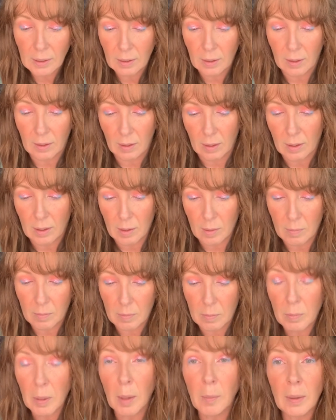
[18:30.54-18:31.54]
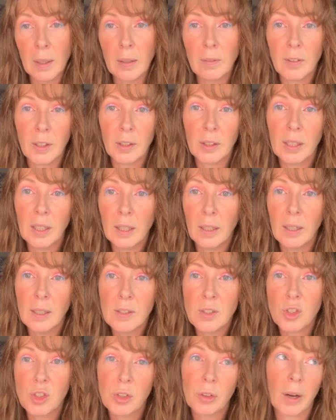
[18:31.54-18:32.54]
um, probably a very
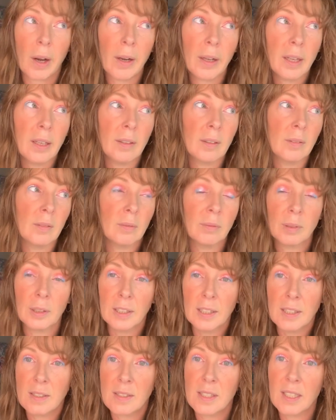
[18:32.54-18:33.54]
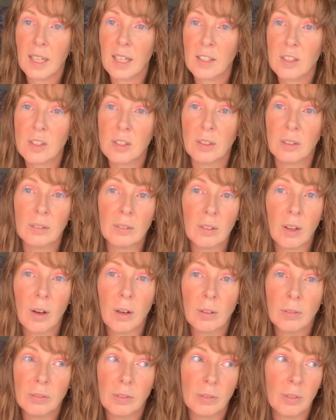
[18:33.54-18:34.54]
Australian pronunciation
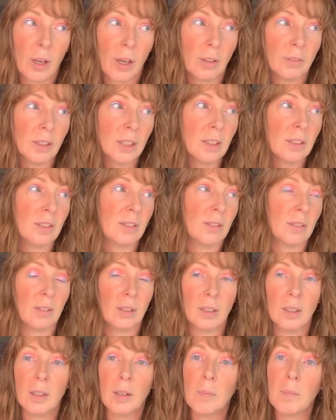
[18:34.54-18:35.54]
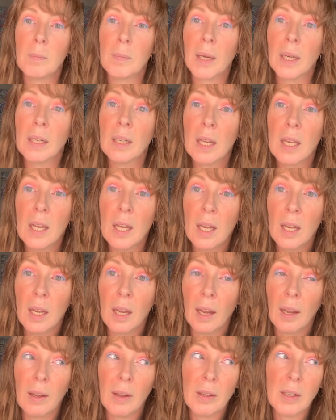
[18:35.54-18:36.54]
of, of it. Um, but
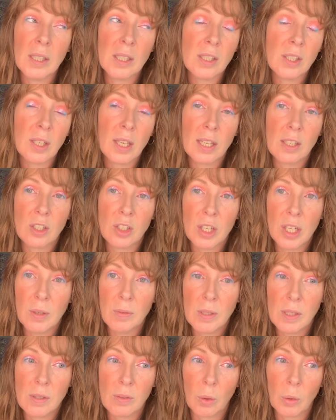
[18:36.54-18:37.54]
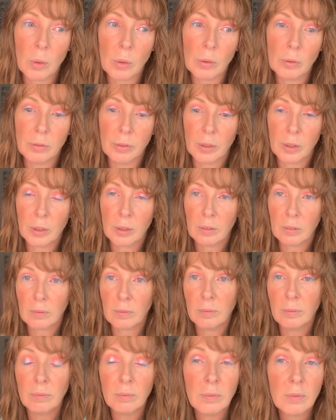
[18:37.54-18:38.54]
uh, yeah, she was all for
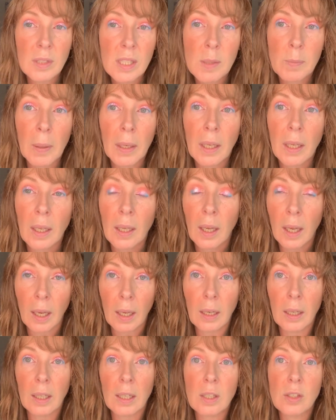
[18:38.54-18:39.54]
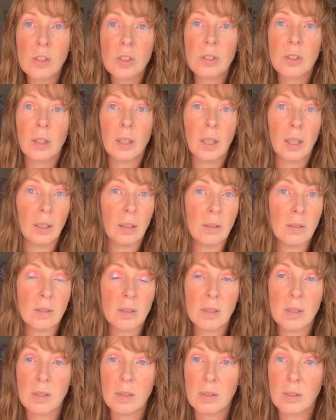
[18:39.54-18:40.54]
speaking English and
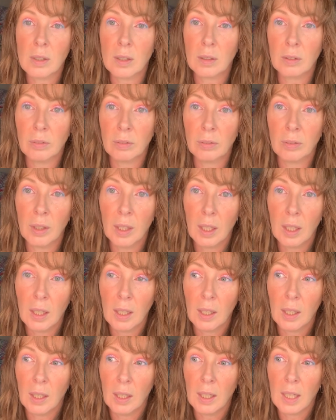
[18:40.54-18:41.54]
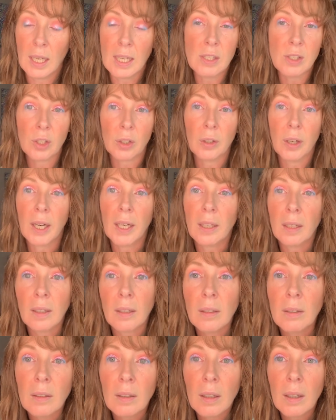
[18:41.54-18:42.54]
sort of
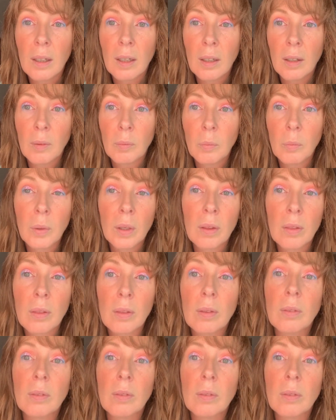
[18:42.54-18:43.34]
integrating um, with